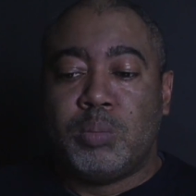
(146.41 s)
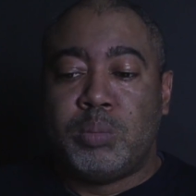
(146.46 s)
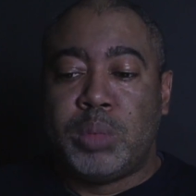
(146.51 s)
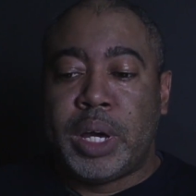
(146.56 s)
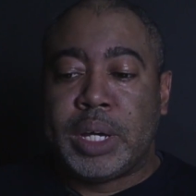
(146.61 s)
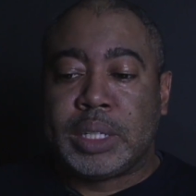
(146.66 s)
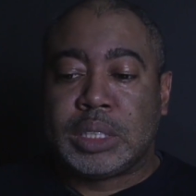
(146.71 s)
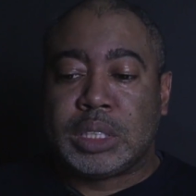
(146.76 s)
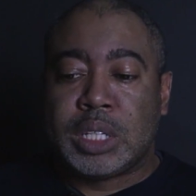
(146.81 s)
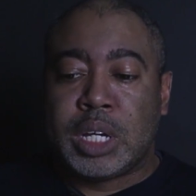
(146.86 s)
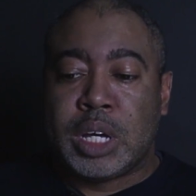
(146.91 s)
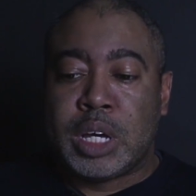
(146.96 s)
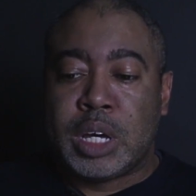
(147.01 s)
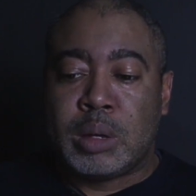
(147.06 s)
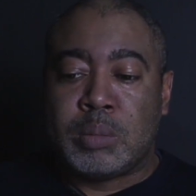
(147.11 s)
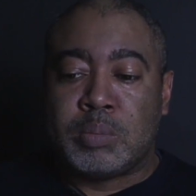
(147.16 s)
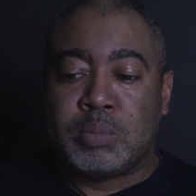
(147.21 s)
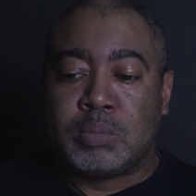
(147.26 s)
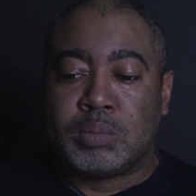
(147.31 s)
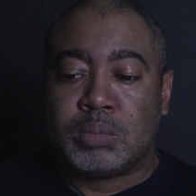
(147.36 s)
But
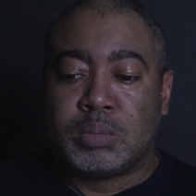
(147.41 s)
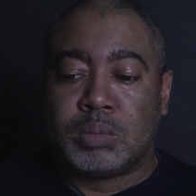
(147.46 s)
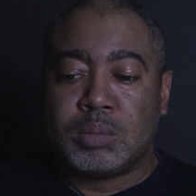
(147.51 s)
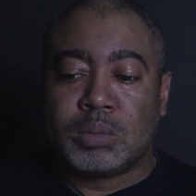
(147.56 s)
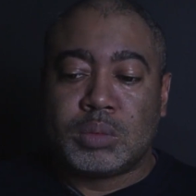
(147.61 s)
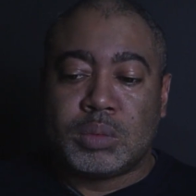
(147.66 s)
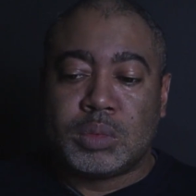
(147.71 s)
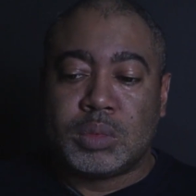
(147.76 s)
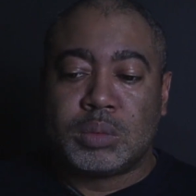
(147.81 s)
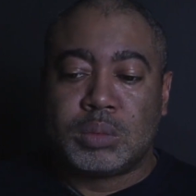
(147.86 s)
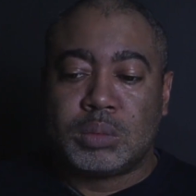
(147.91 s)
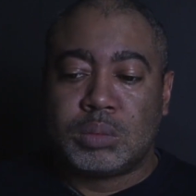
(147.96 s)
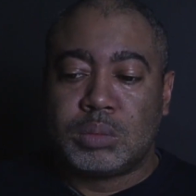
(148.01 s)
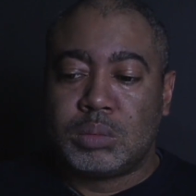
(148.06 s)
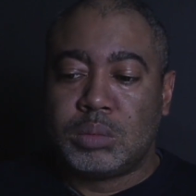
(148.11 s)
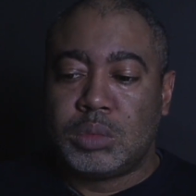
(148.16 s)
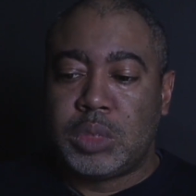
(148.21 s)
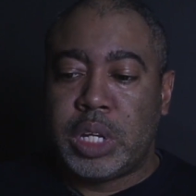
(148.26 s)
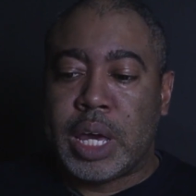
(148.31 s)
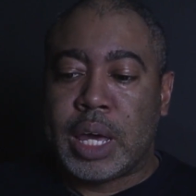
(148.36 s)

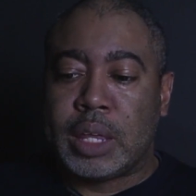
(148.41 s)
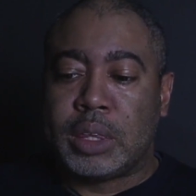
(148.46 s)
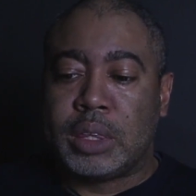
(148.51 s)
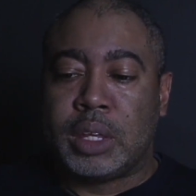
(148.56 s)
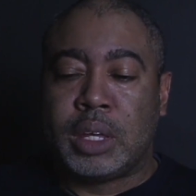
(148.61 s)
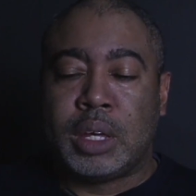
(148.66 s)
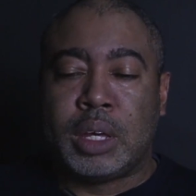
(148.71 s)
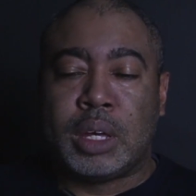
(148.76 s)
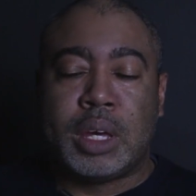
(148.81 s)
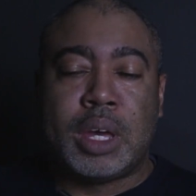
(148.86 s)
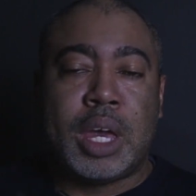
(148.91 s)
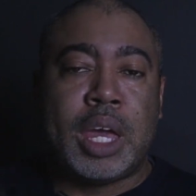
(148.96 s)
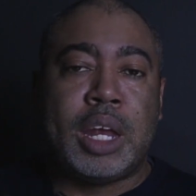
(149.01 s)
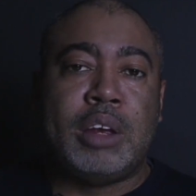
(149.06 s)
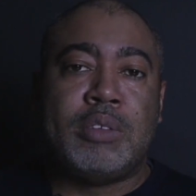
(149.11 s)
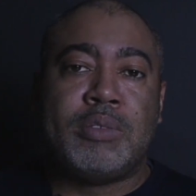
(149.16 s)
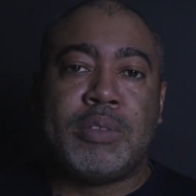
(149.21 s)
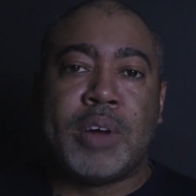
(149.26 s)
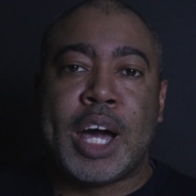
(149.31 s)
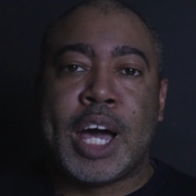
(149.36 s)
yeah, the
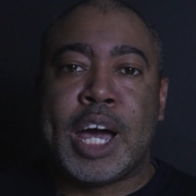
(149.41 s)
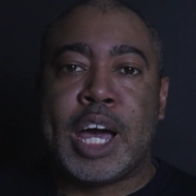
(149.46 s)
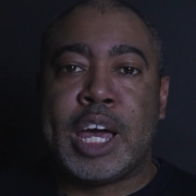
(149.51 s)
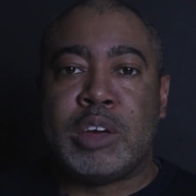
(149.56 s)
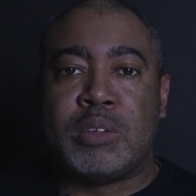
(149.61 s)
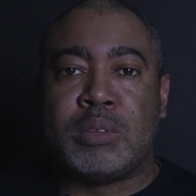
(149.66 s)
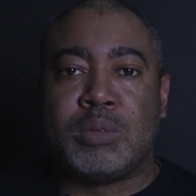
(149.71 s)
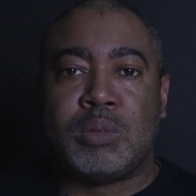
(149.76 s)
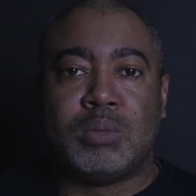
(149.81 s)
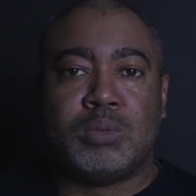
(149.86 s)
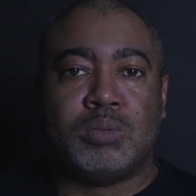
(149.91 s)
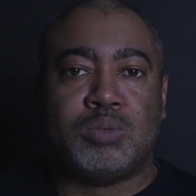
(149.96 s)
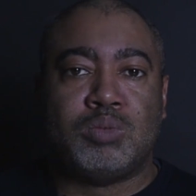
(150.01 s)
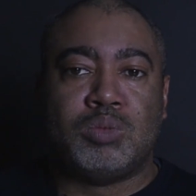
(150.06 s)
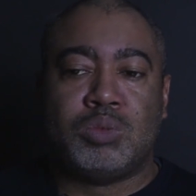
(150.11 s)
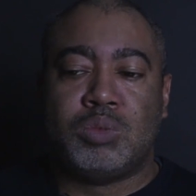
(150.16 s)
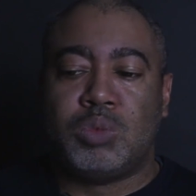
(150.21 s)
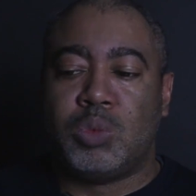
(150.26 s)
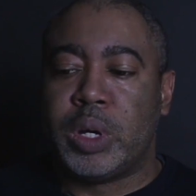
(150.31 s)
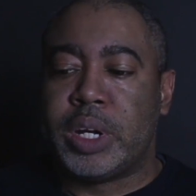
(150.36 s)
85
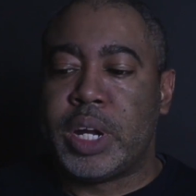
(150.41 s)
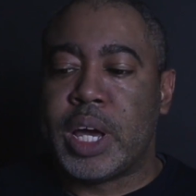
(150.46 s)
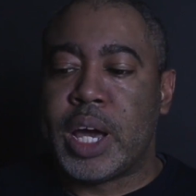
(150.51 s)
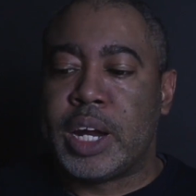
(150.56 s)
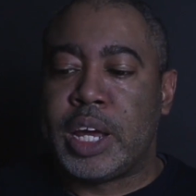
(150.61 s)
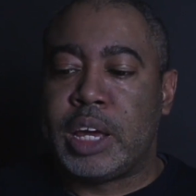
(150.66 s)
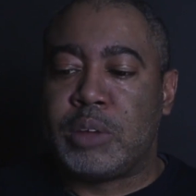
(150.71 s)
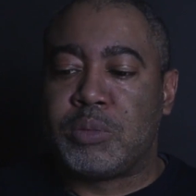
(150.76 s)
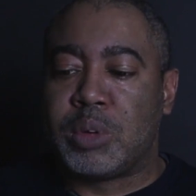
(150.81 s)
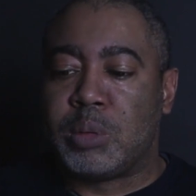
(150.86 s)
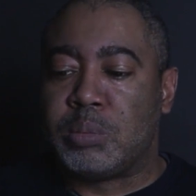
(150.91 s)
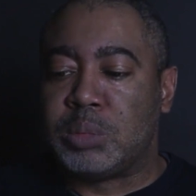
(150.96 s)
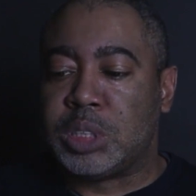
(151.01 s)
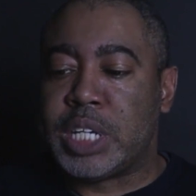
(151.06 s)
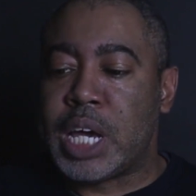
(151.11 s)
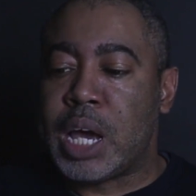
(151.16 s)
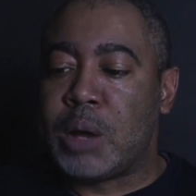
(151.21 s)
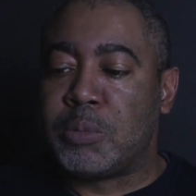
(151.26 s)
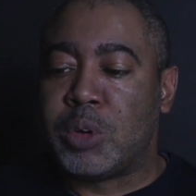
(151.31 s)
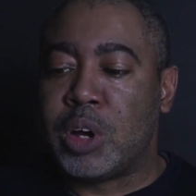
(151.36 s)
1.8 from
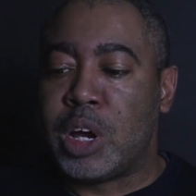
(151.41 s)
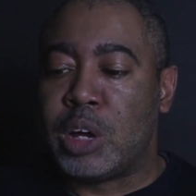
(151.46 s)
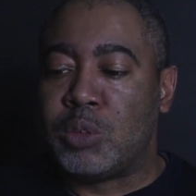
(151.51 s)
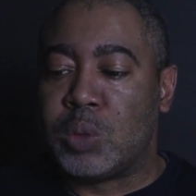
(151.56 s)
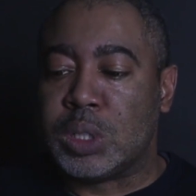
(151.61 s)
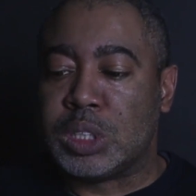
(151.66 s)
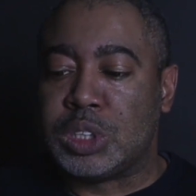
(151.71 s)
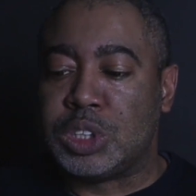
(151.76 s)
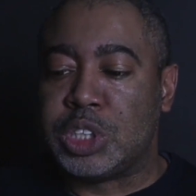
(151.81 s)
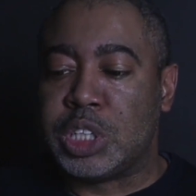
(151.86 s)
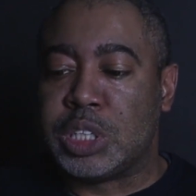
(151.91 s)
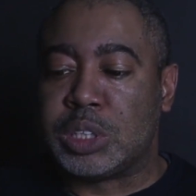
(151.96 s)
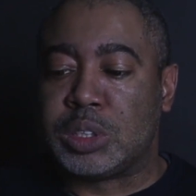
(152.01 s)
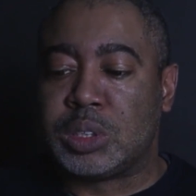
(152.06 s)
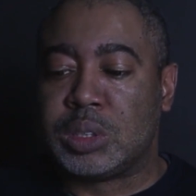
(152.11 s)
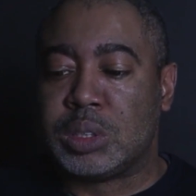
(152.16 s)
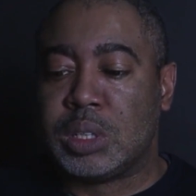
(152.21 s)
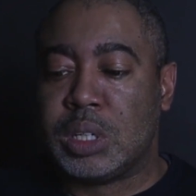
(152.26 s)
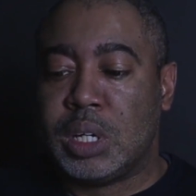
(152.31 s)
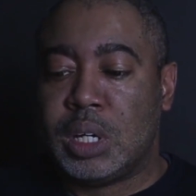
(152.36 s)
Tamron was
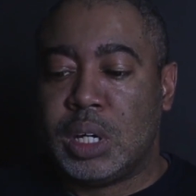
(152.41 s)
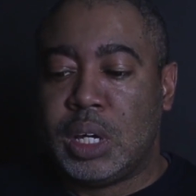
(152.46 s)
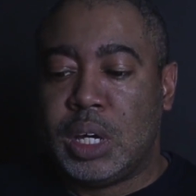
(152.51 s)
just,